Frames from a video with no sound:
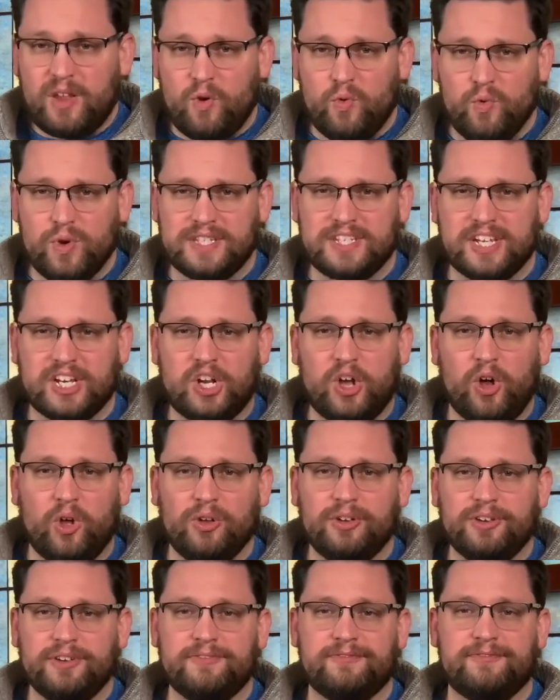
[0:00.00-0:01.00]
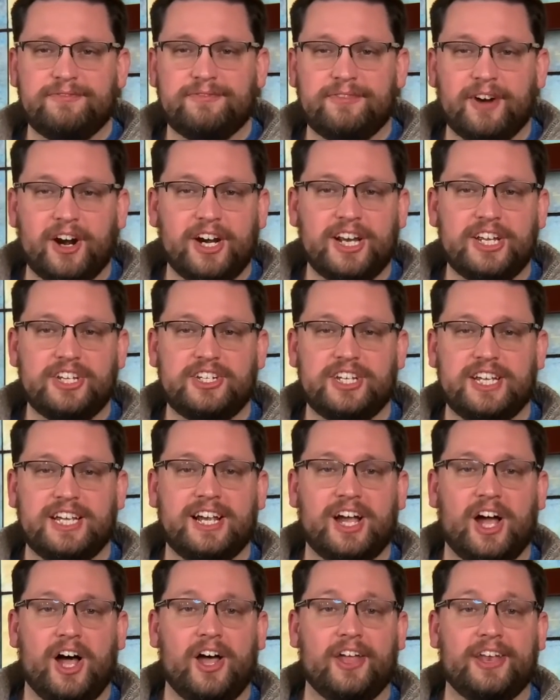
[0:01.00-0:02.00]
was a golden furnishing
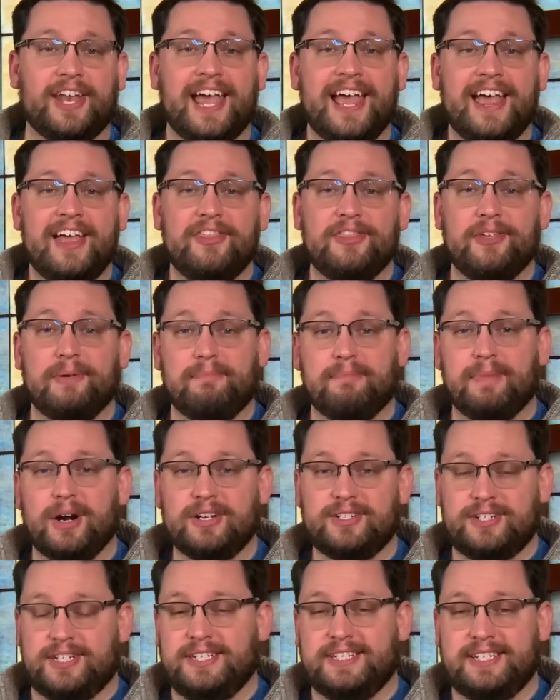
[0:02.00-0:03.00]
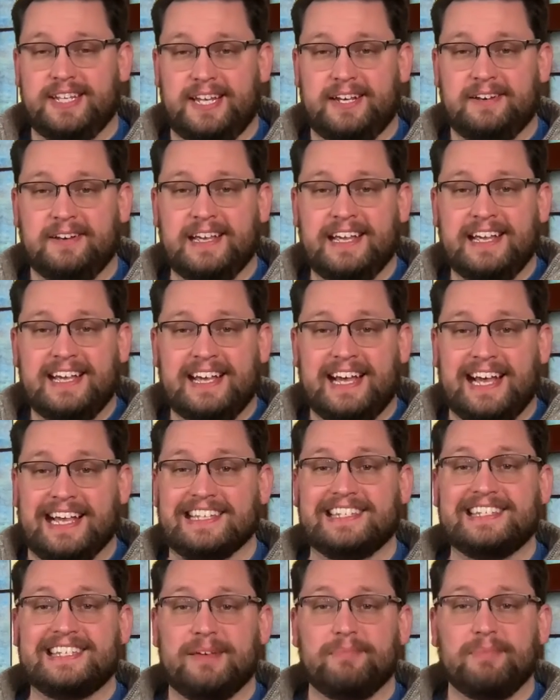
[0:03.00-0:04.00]
called the mercy seat, a
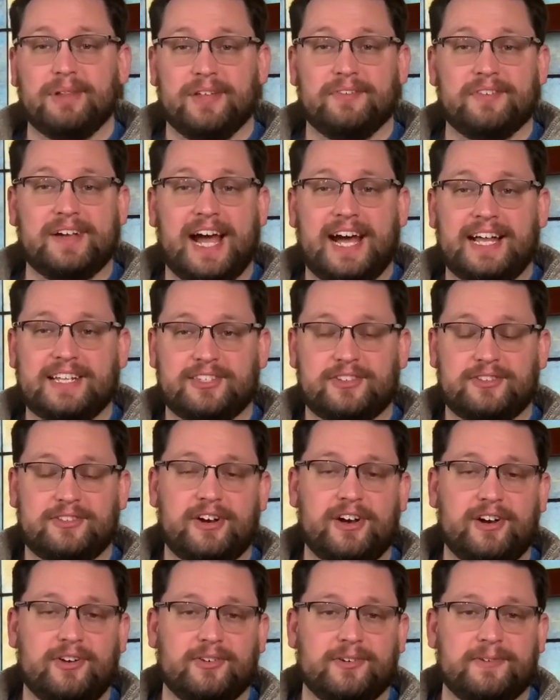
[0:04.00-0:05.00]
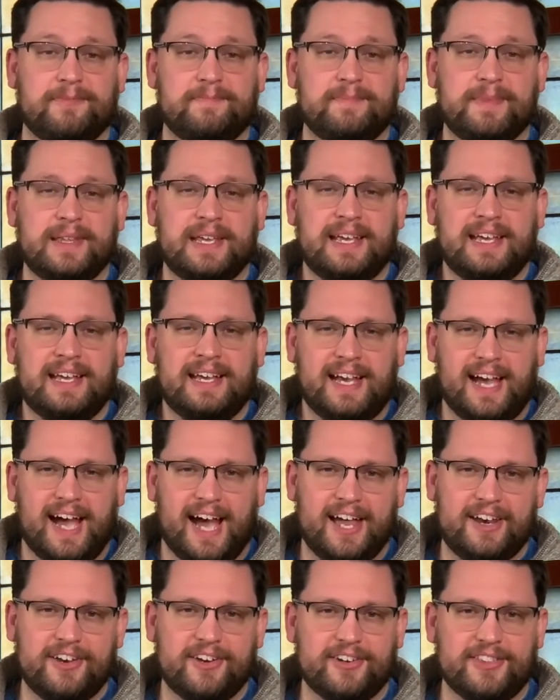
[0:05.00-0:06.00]
symbol of God's throne.
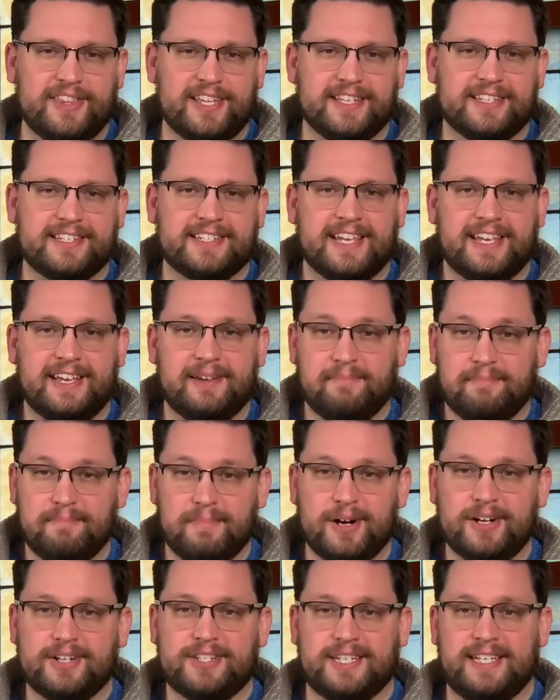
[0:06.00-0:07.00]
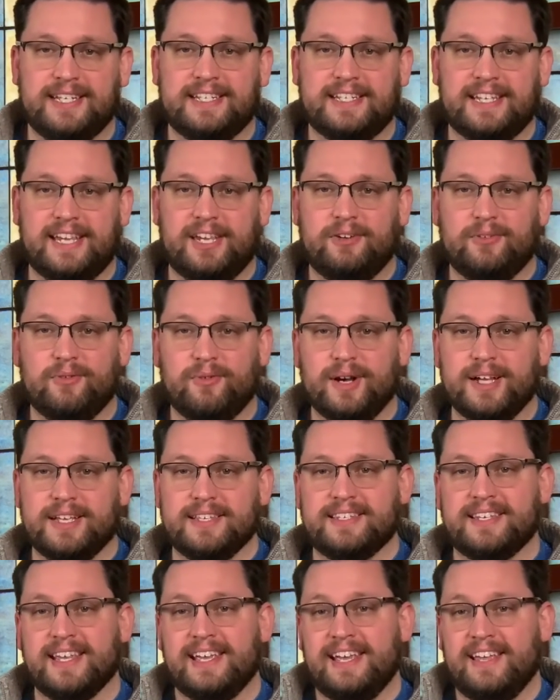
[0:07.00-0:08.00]
Under this mercy seat
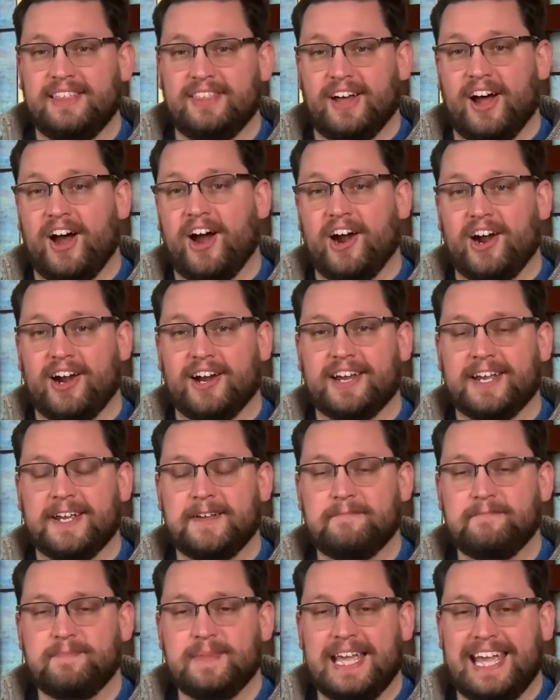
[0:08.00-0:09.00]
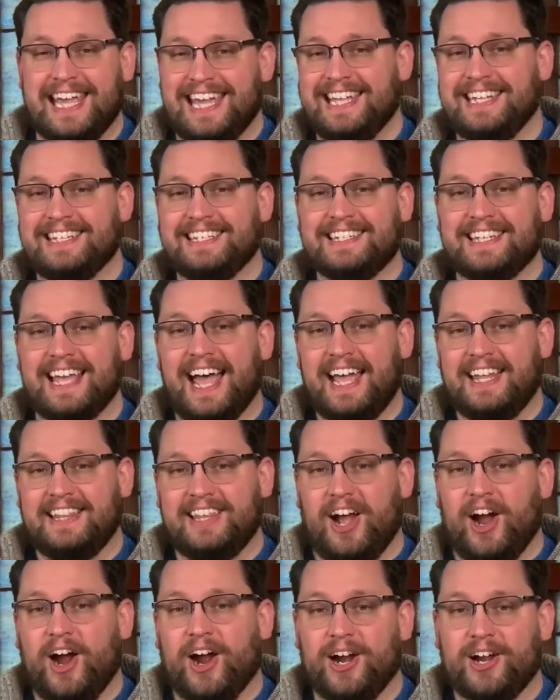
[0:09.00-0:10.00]
was the ark. Inside
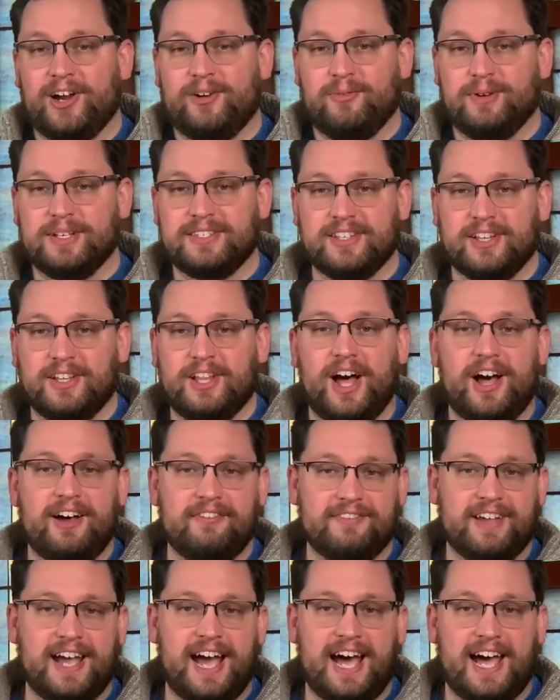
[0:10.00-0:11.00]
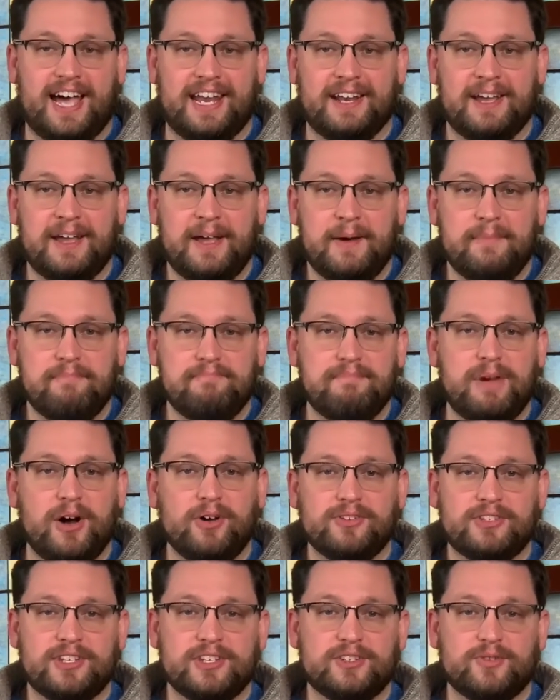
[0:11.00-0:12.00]
the ark was the law of God.
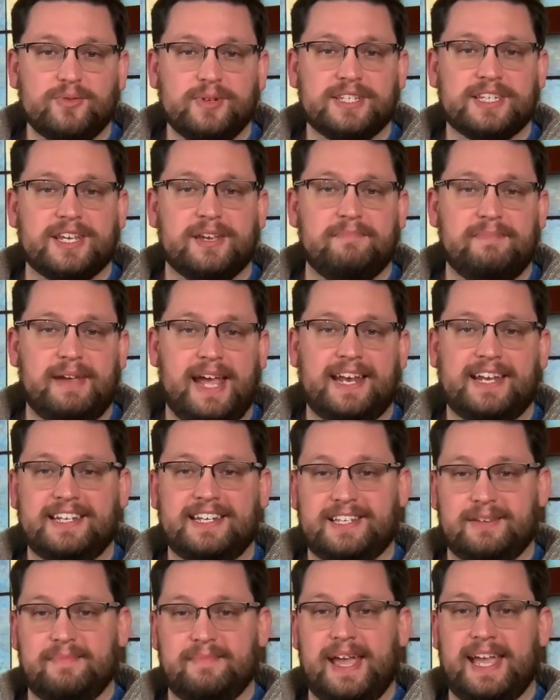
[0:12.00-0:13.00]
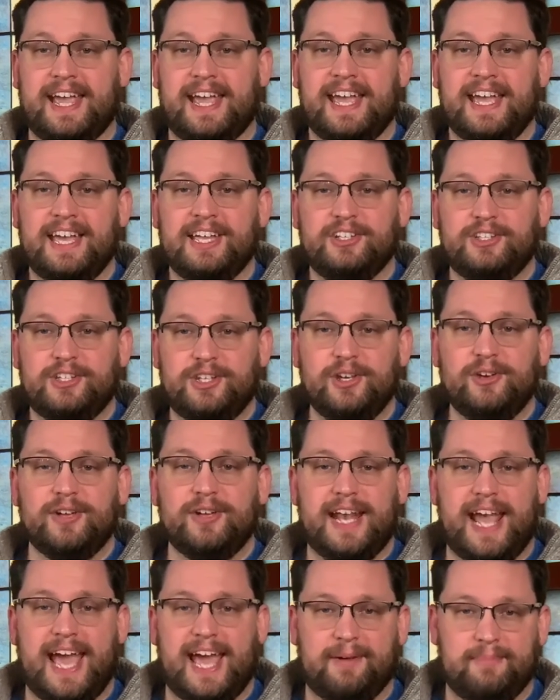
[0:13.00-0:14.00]
Moses was commanded to make two
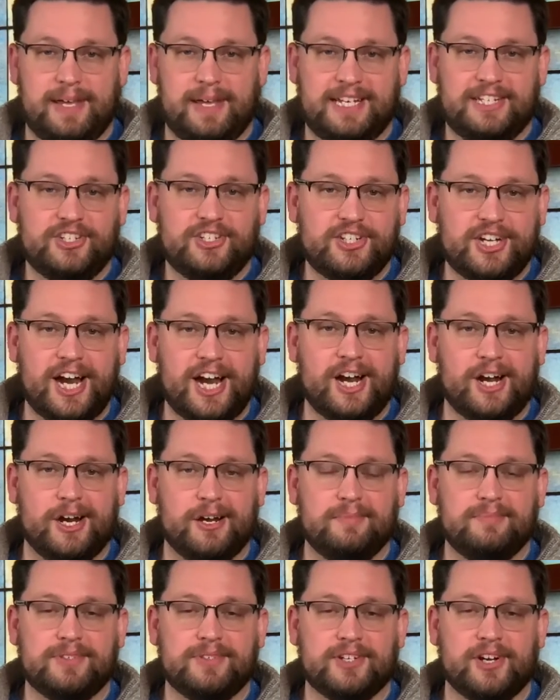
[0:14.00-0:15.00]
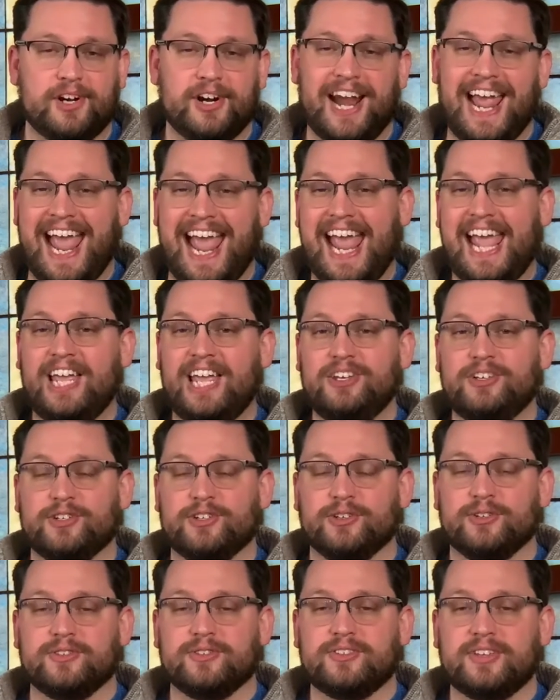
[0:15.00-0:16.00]
inanimate cherubs or
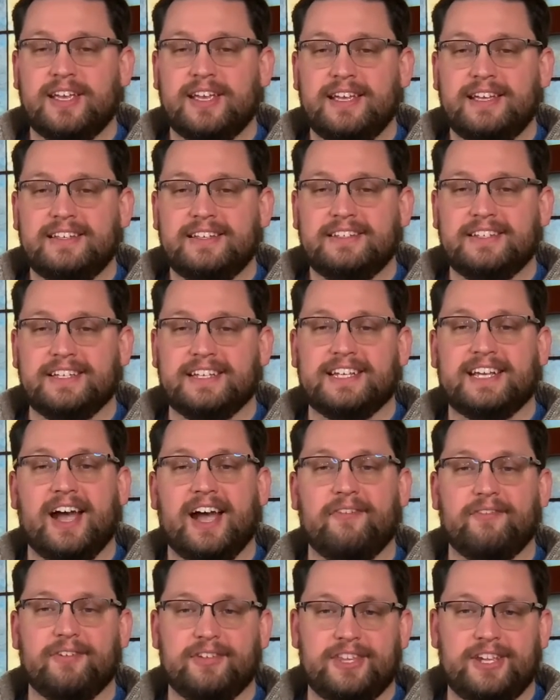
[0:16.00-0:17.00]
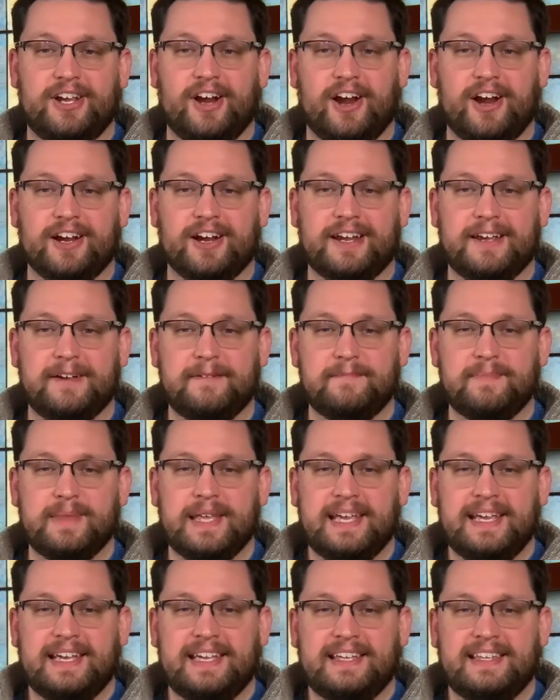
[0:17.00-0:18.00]
angels to cover the ark.
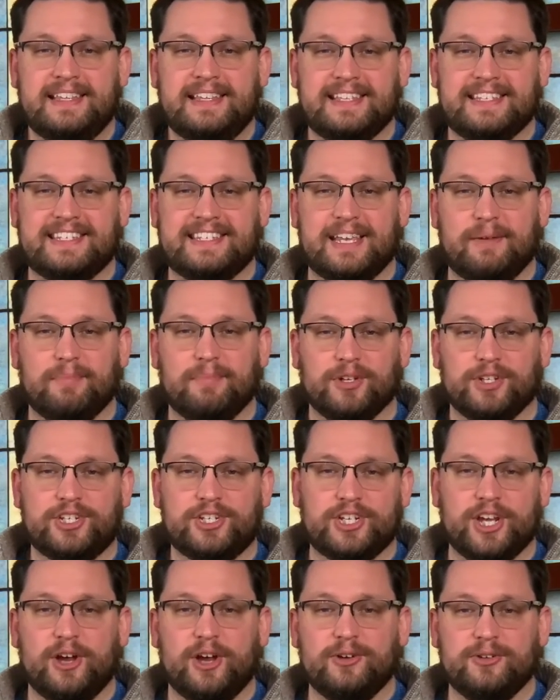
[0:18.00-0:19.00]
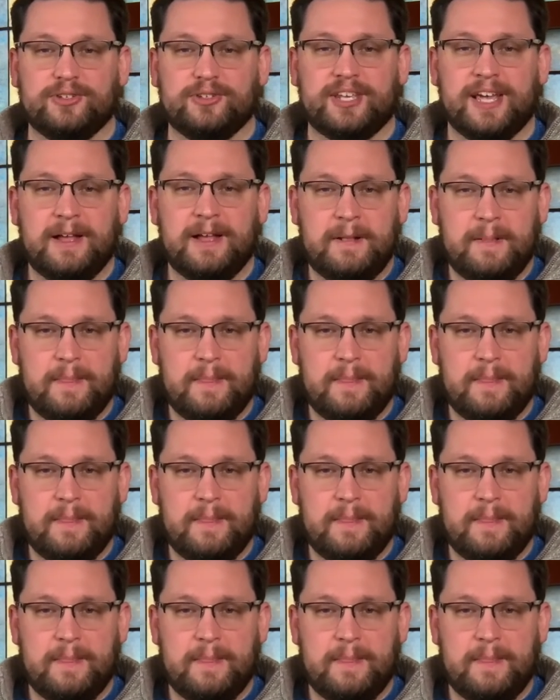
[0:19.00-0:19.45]
The symbol shows